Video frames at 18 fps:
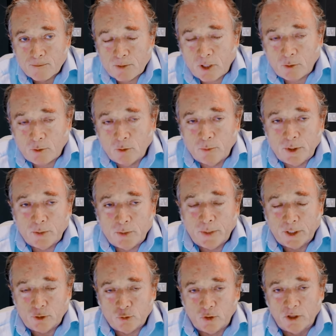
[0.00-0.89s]
That will be
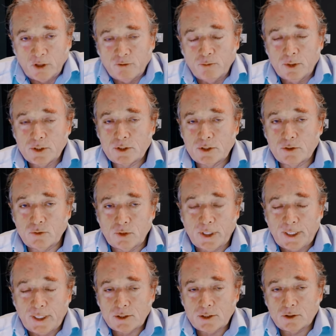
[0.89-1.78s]
about 12 months too
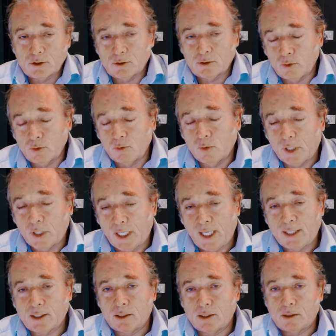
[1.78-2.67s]
late. So we will
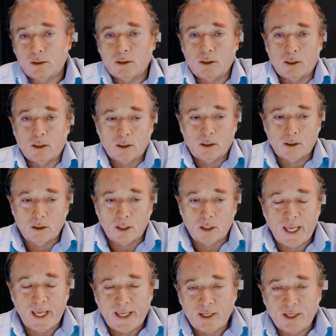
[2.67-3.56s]
get
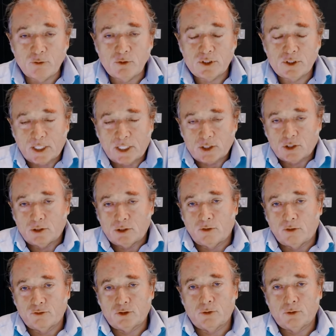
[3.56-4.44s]
a recession
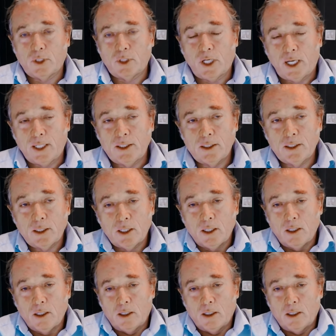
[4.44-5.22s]
of some kind.